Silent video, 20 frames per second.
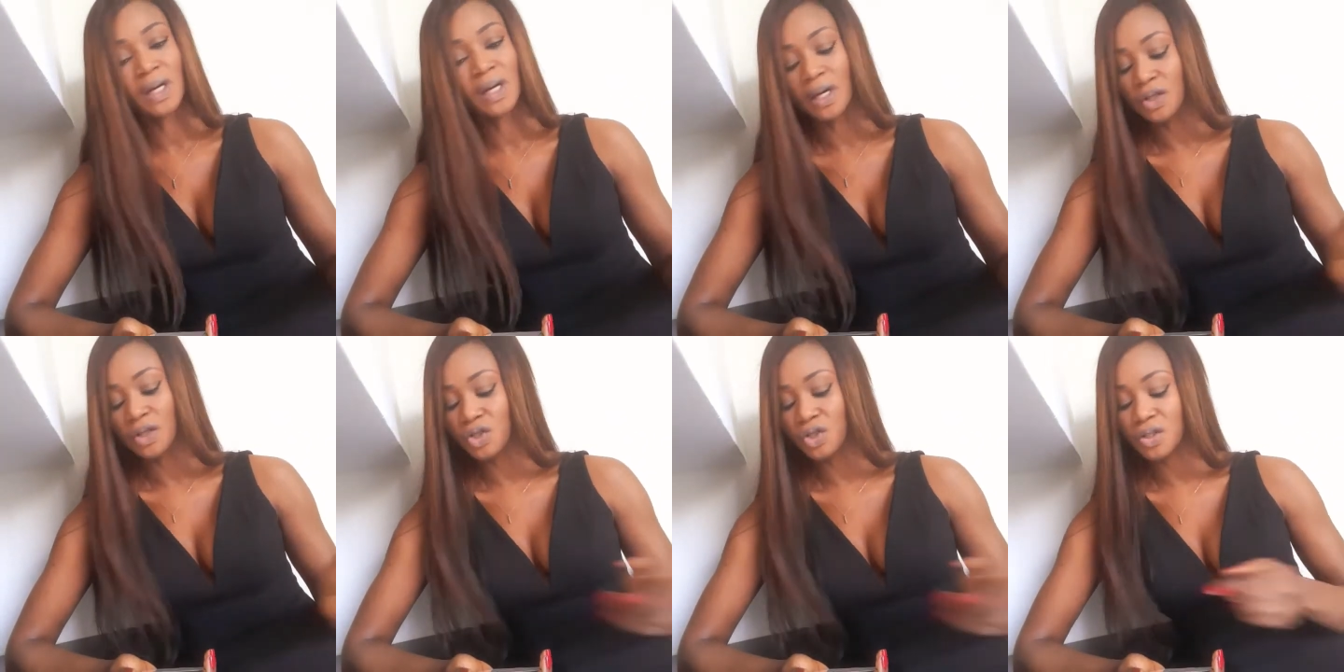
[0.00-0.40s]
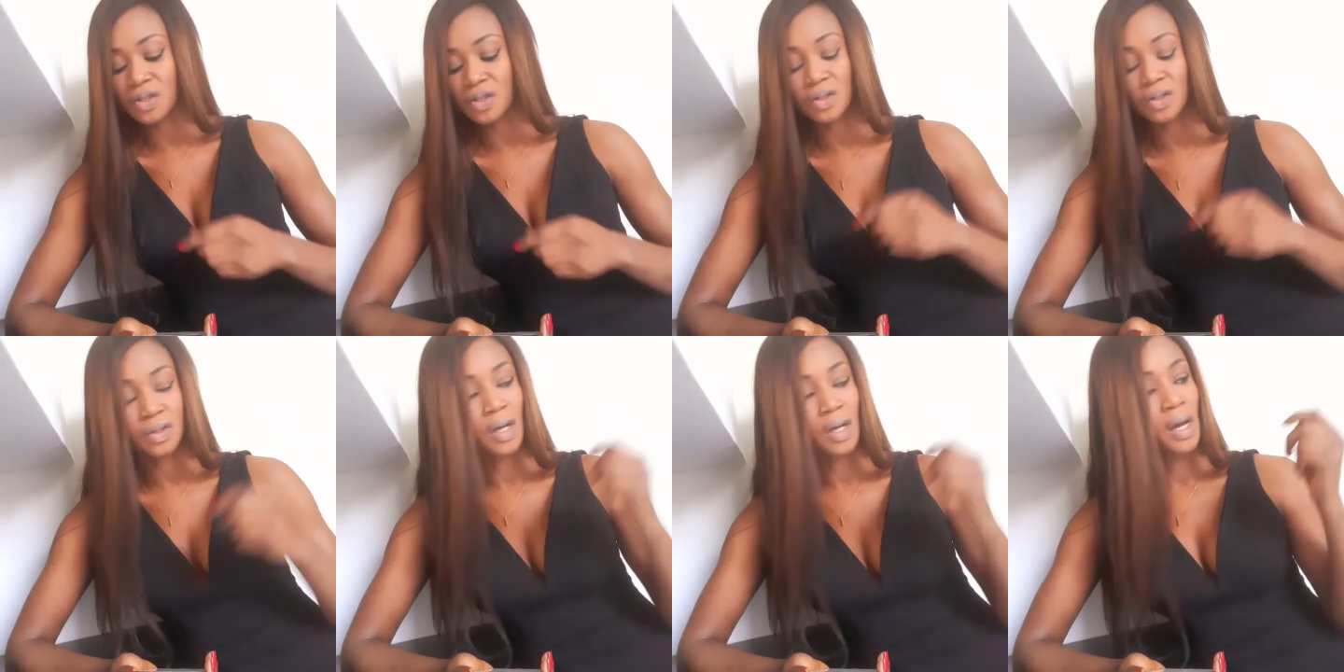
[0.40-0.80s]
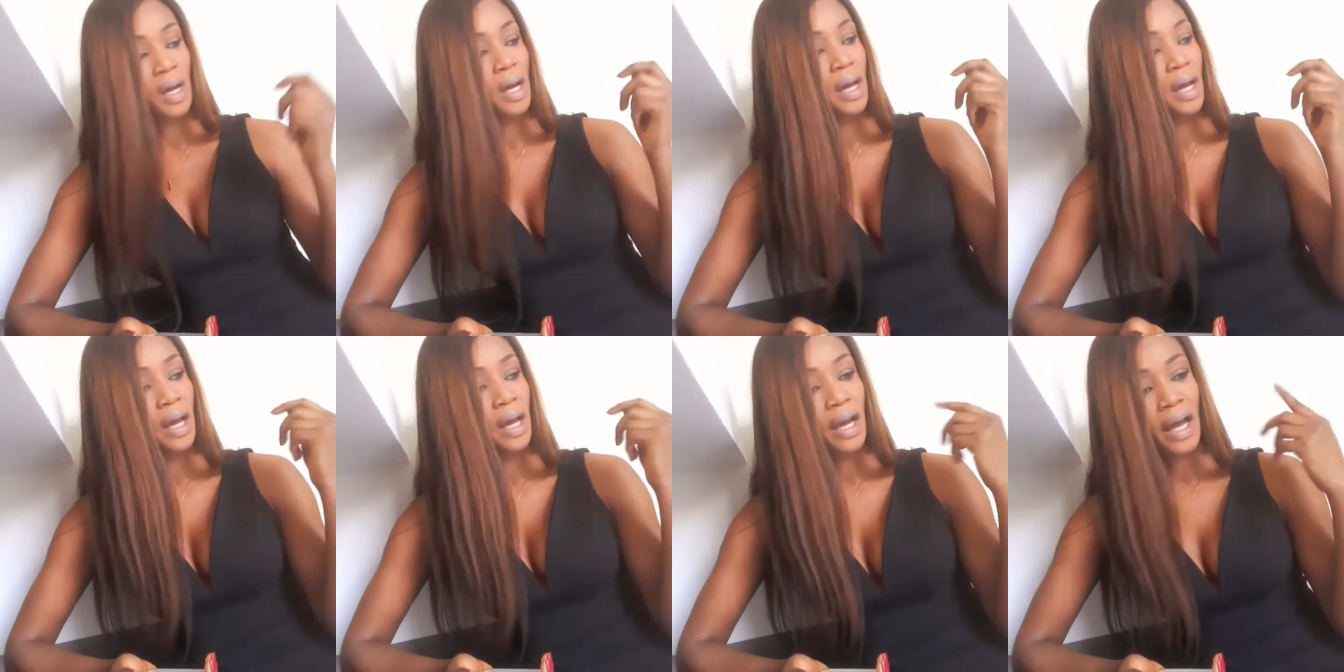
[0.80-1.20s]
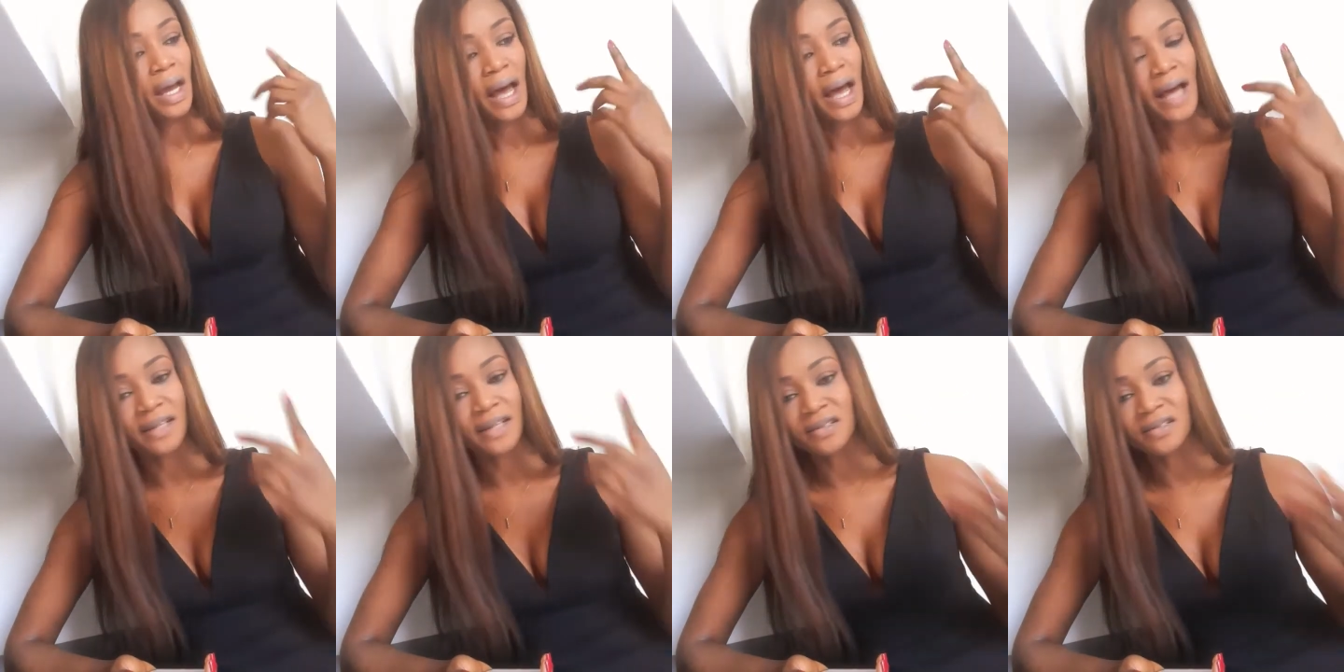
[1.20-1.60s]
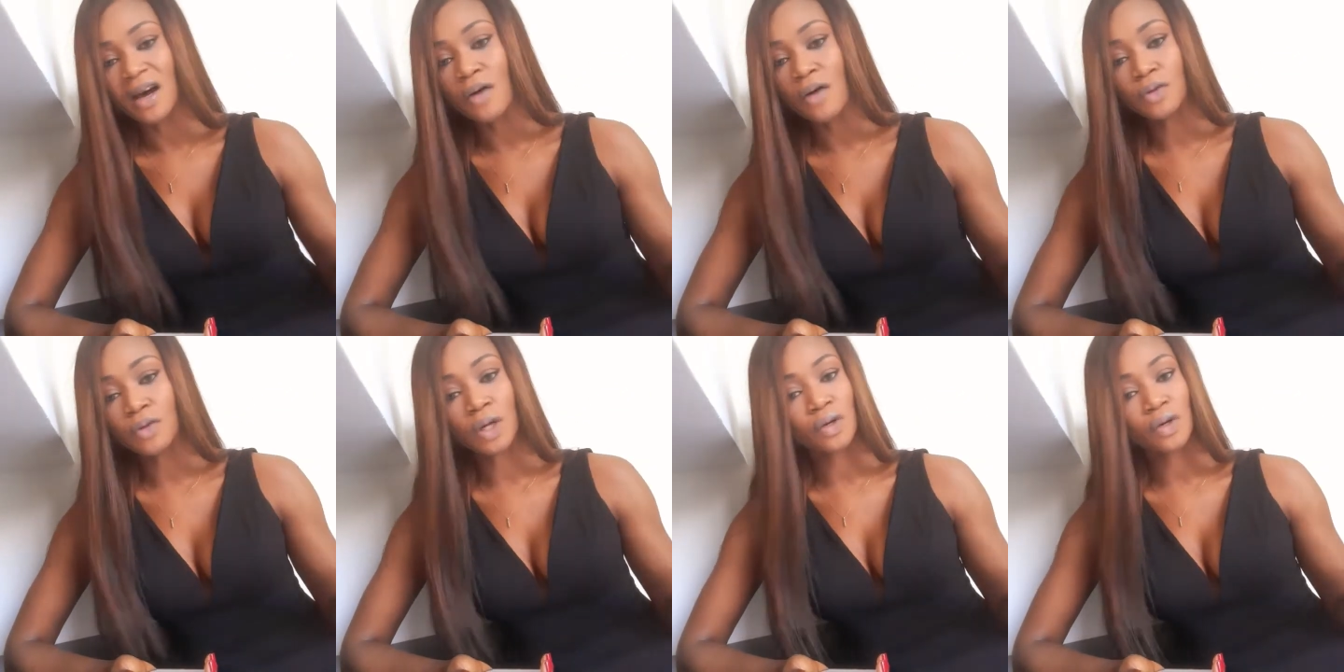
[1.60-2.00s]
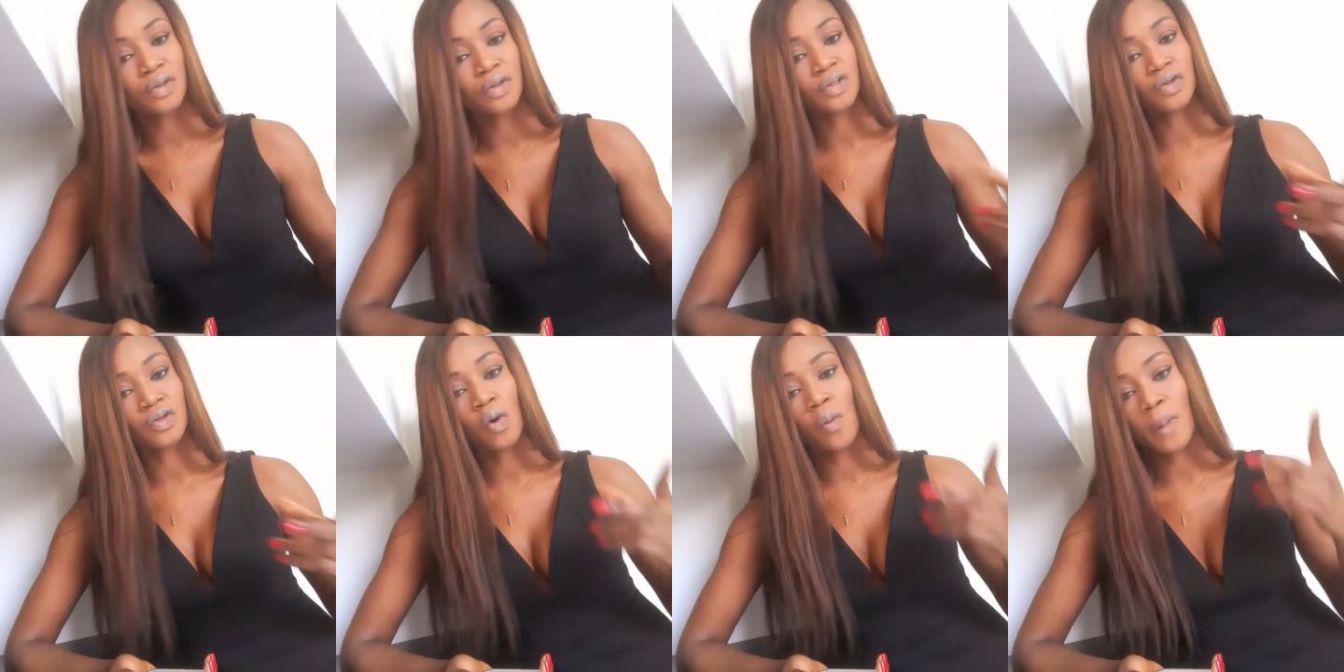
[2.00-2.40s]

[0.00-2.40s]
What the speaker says: just download so